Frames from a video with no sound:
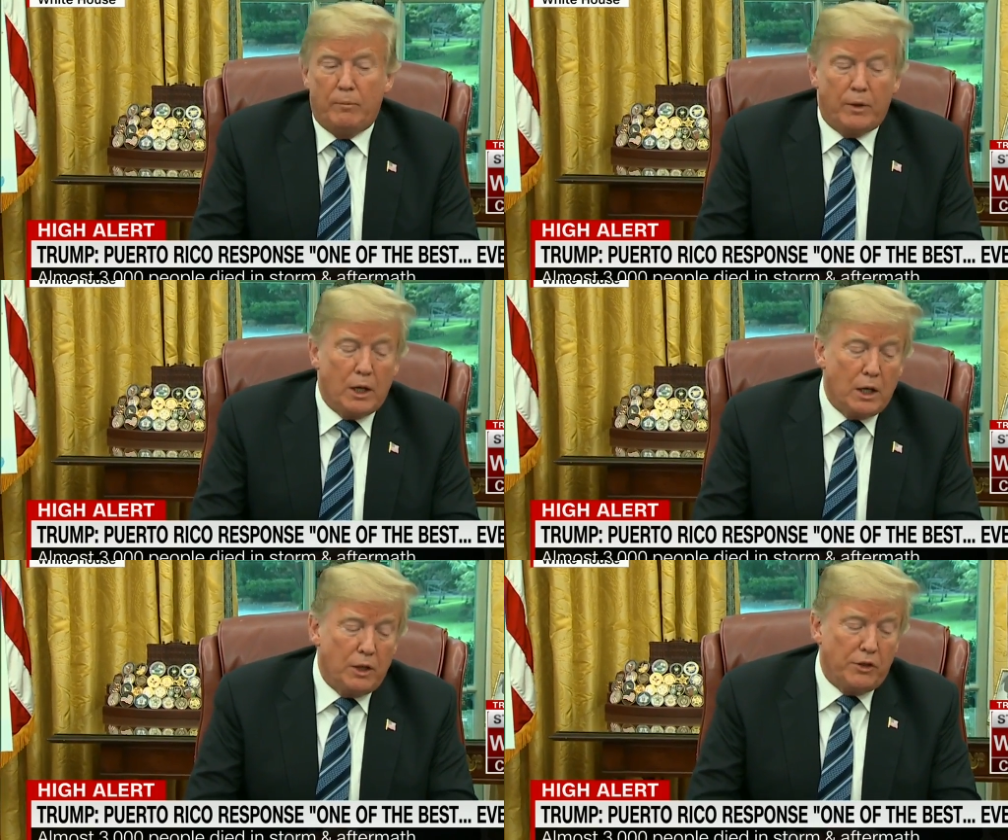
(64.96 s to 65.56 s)

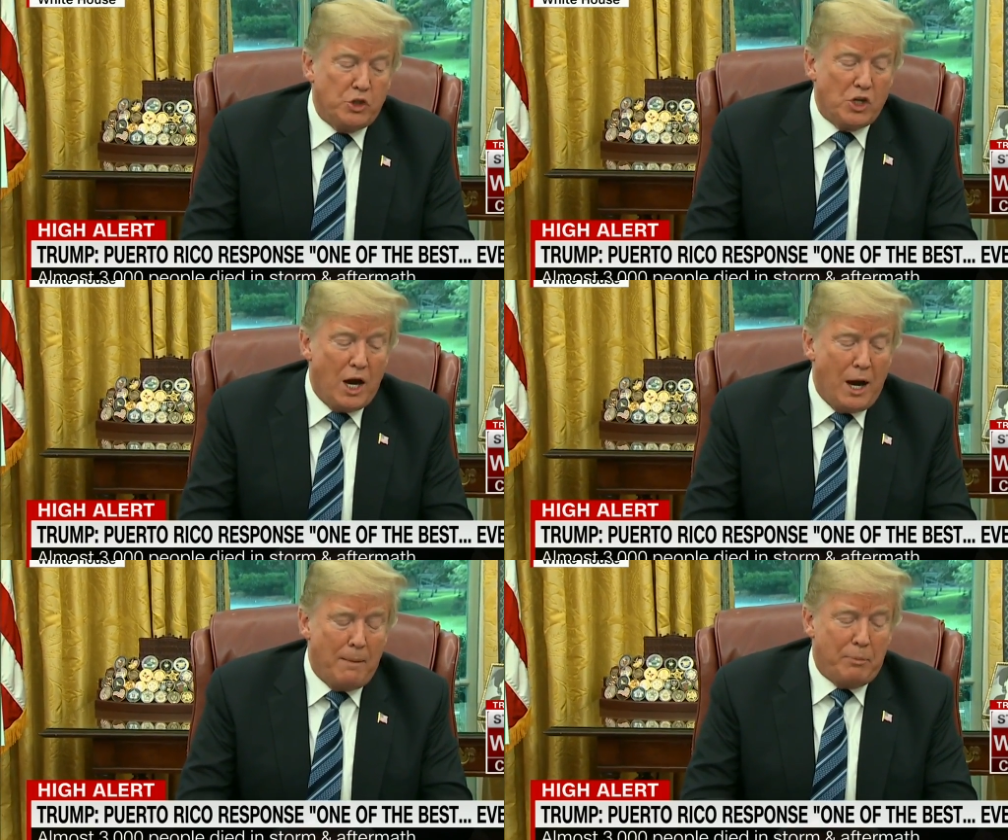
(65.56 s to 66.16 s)
Uh, the
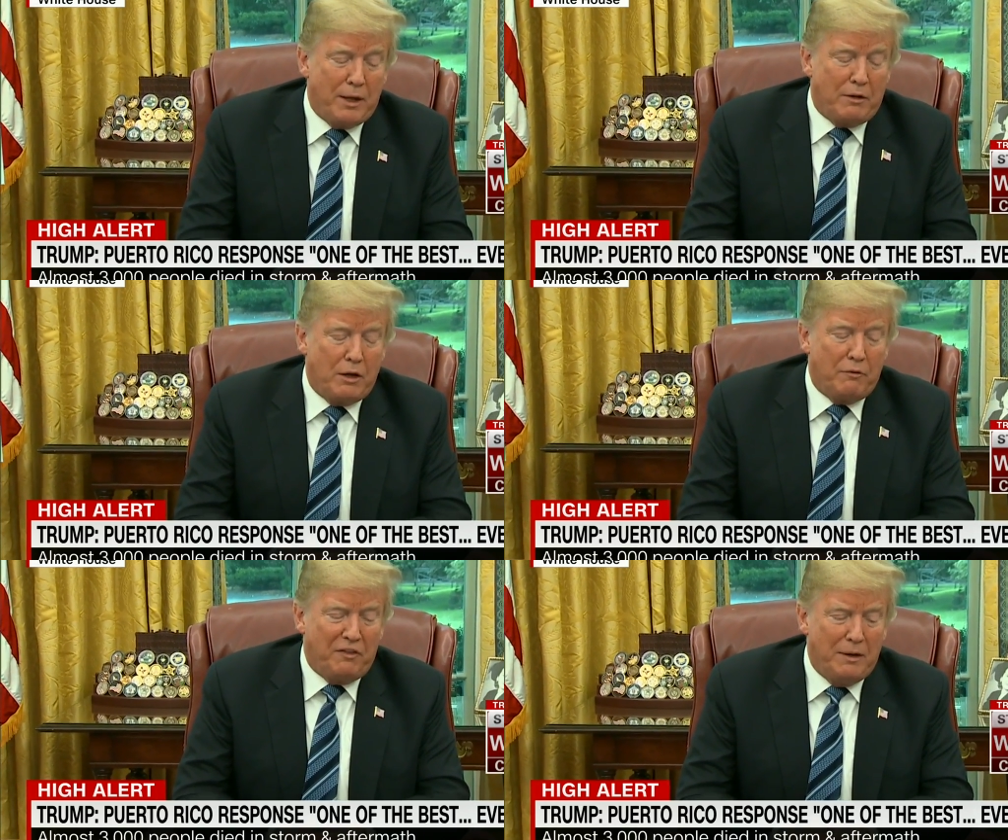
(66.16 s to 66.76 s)
job
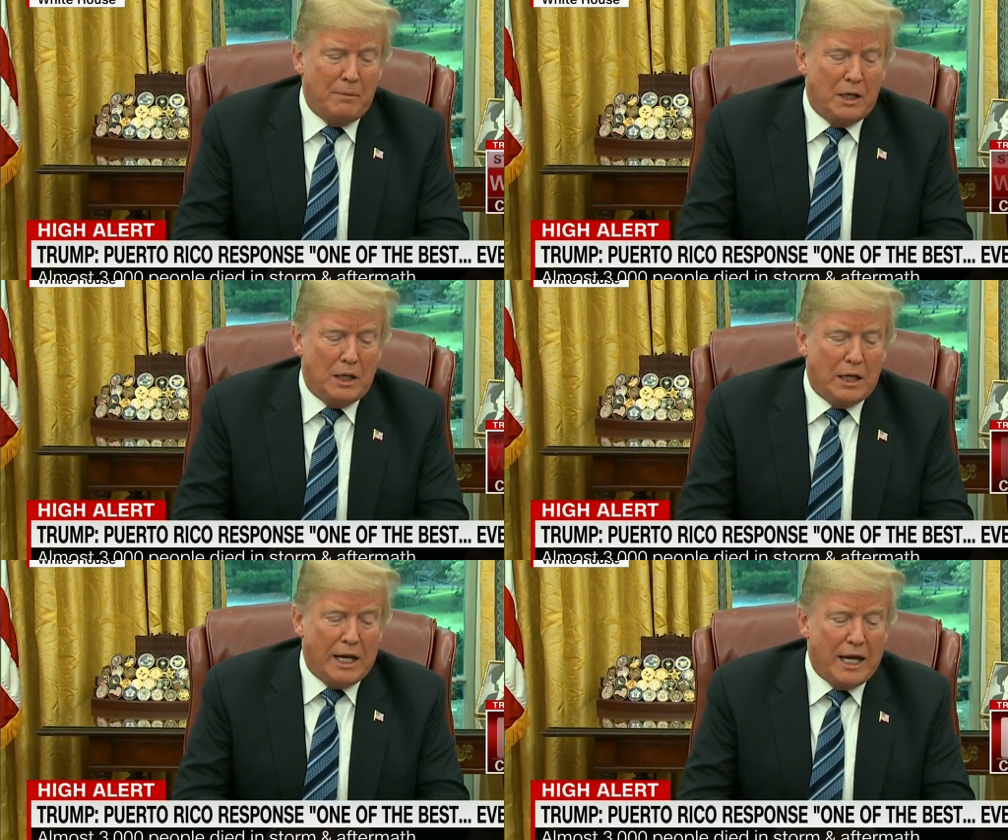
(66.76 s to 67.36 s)
that
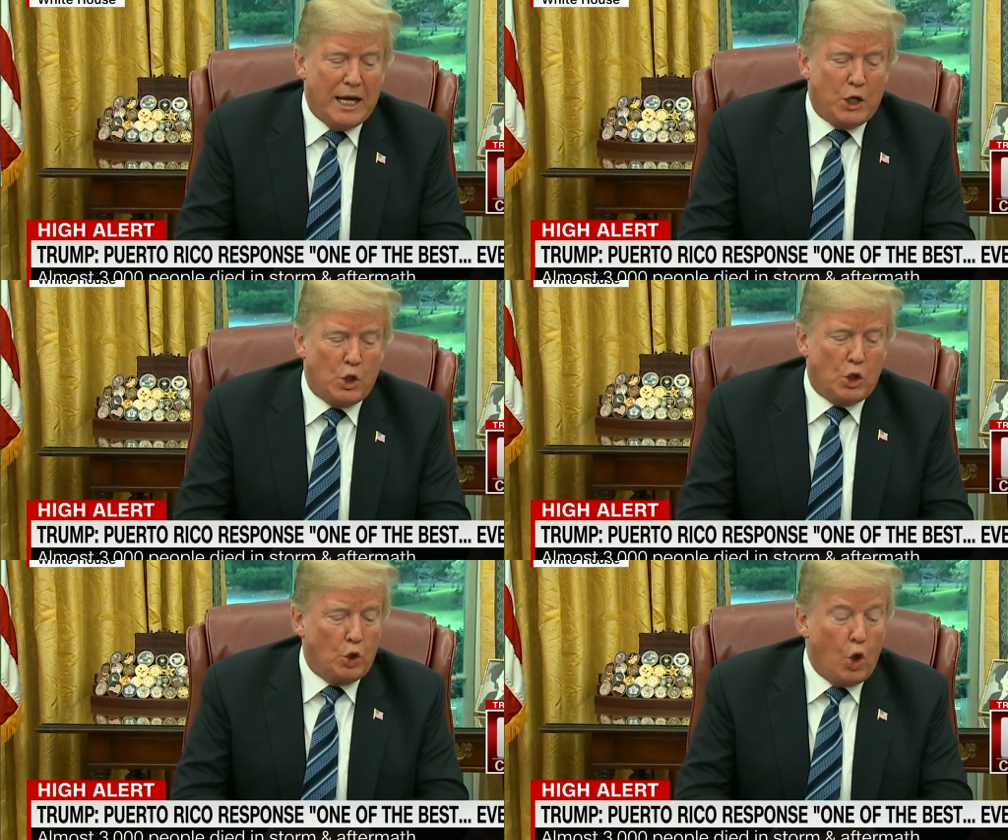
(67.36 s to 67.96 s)
FEMA and
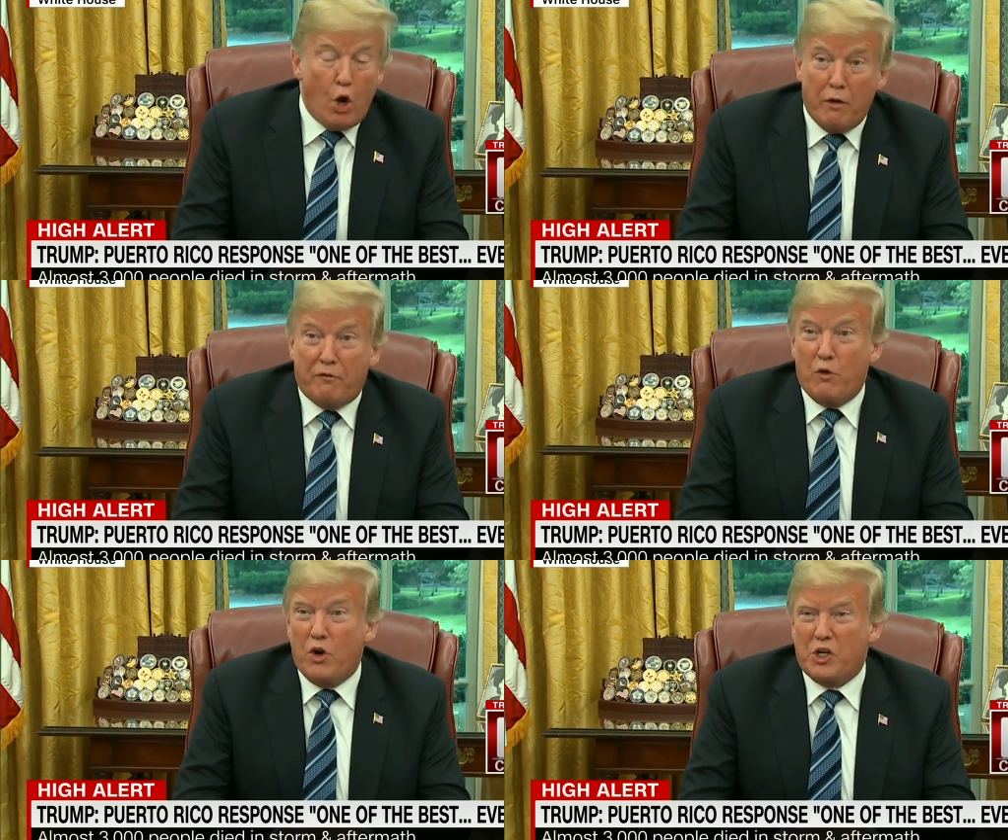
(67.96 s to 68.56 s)
law
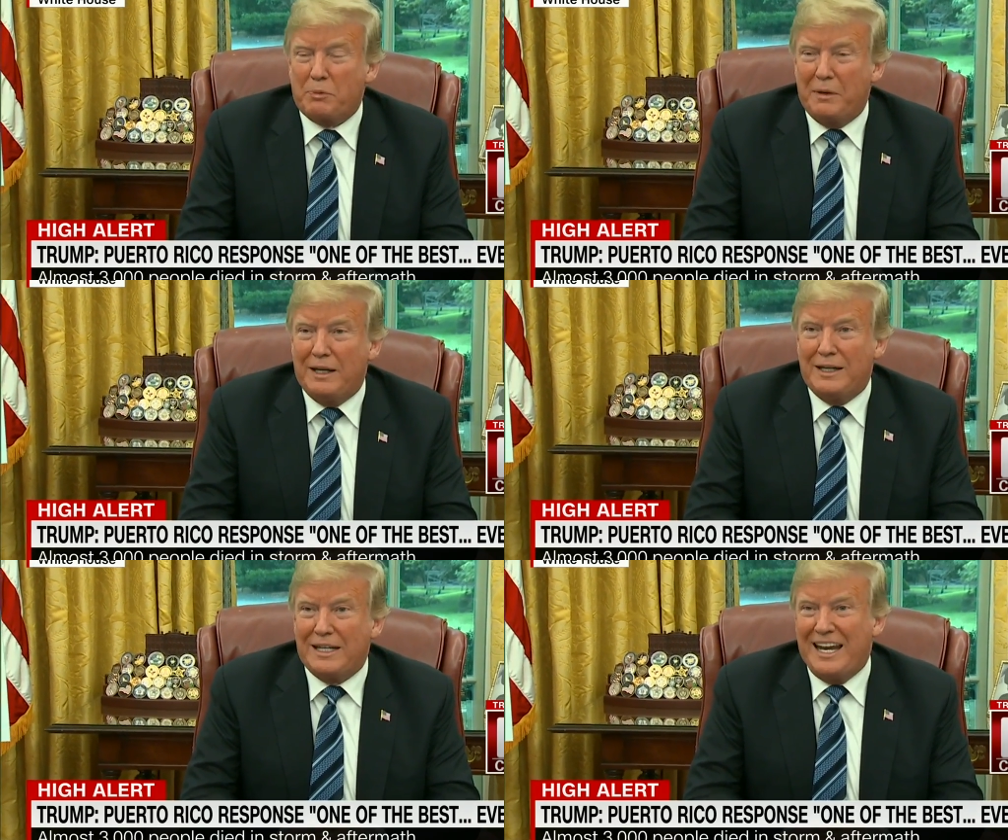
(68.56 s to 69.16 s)

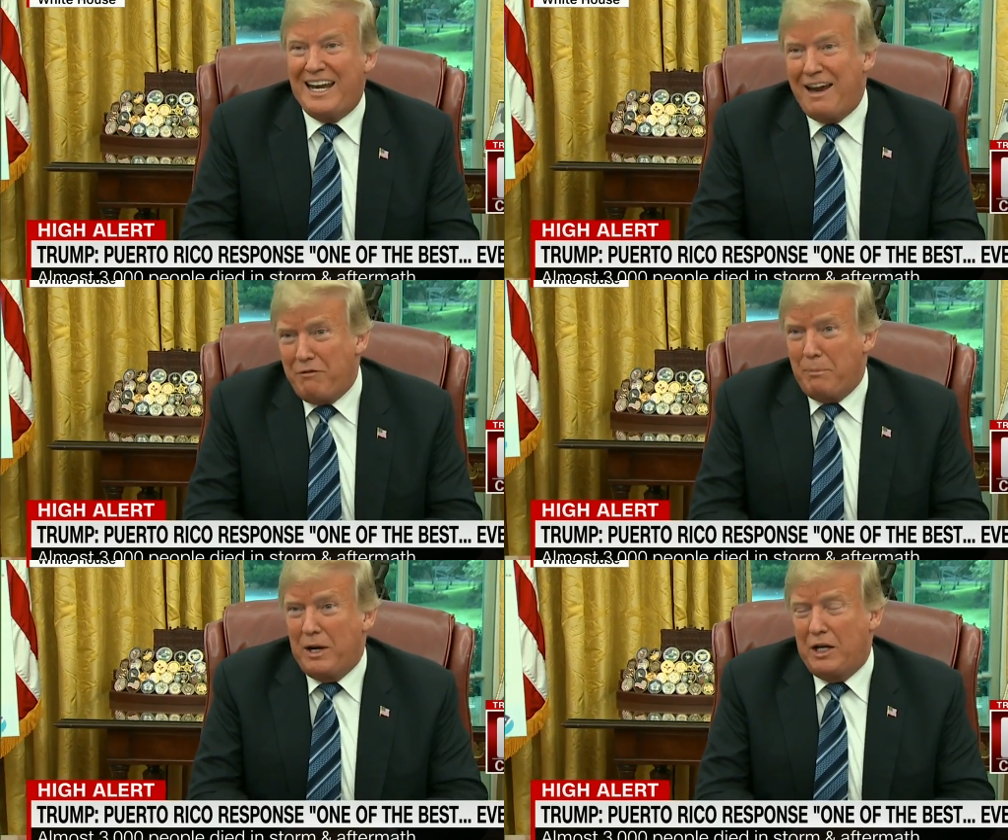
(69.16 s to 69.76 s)
enforcement and
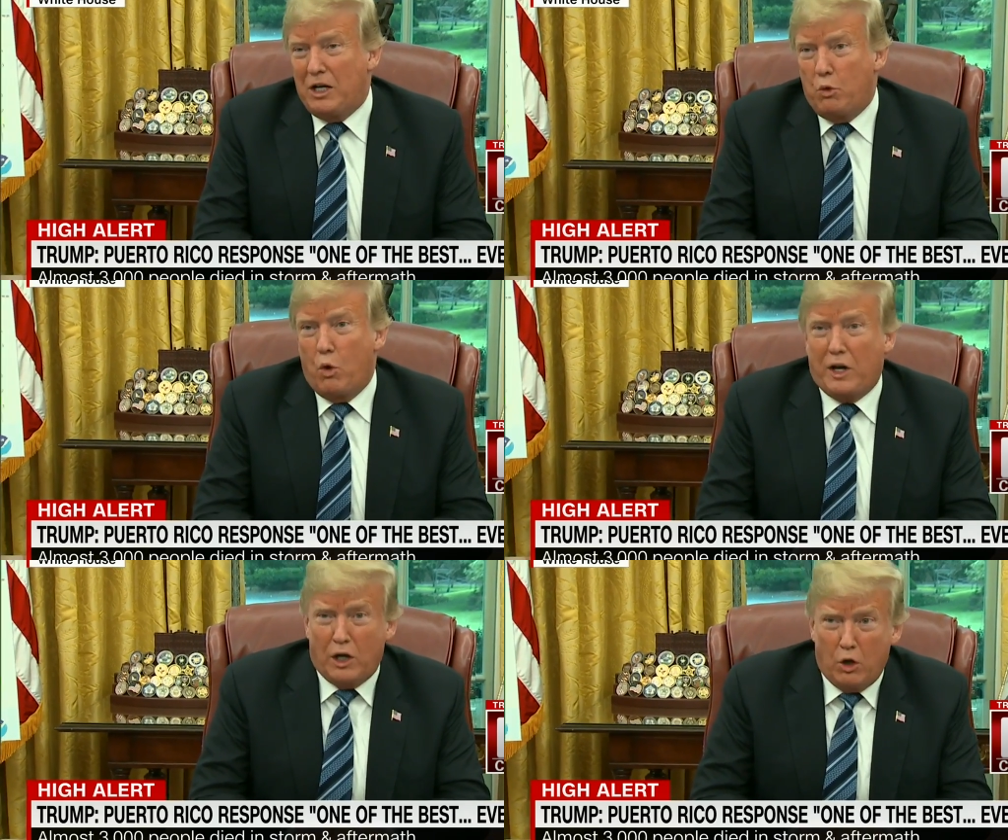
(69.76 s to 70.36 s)
everybody did,
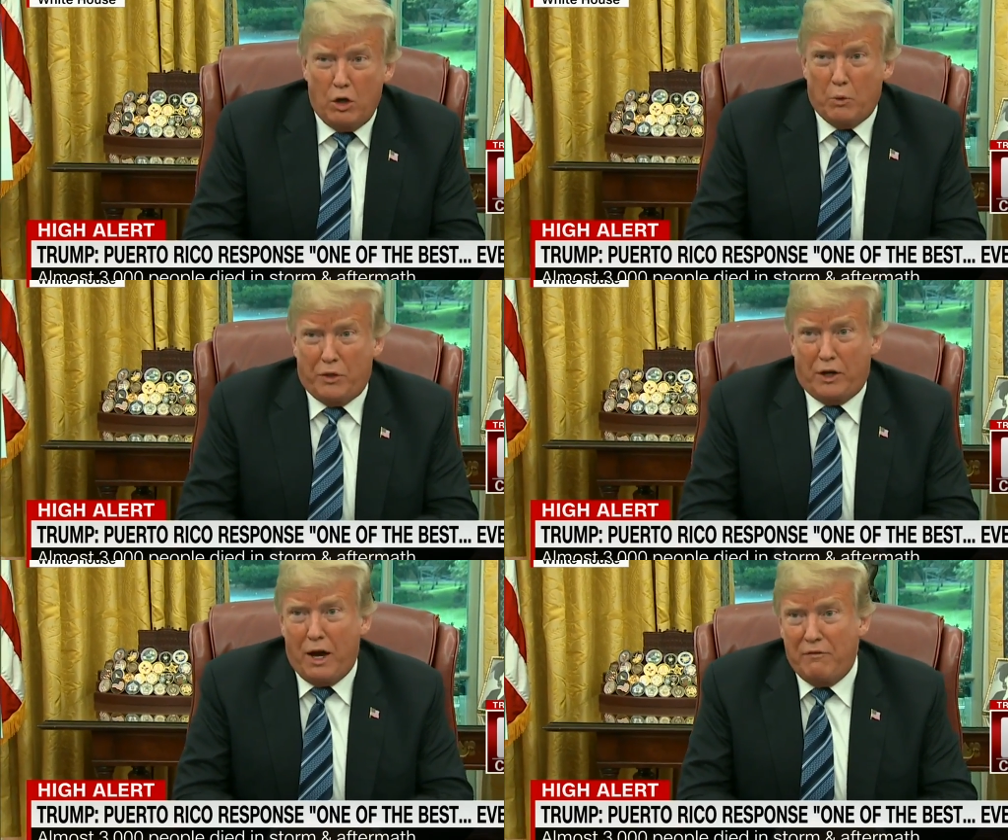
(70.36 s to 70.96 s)
working along
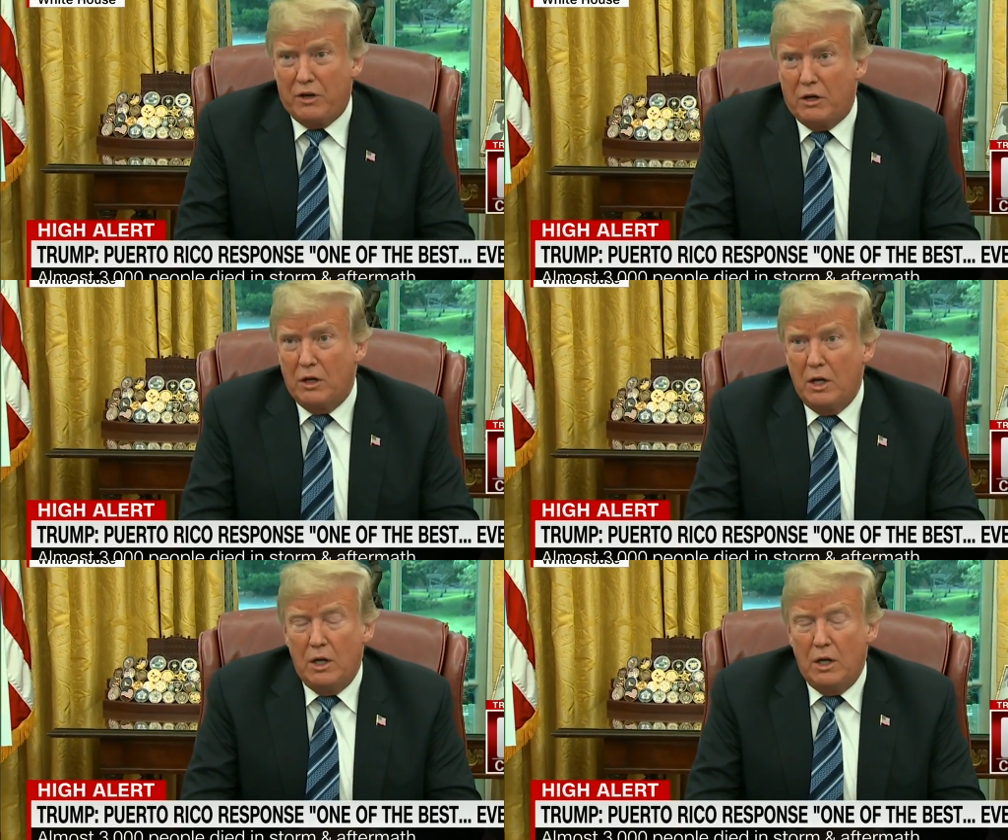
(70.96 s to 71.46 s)
with the governor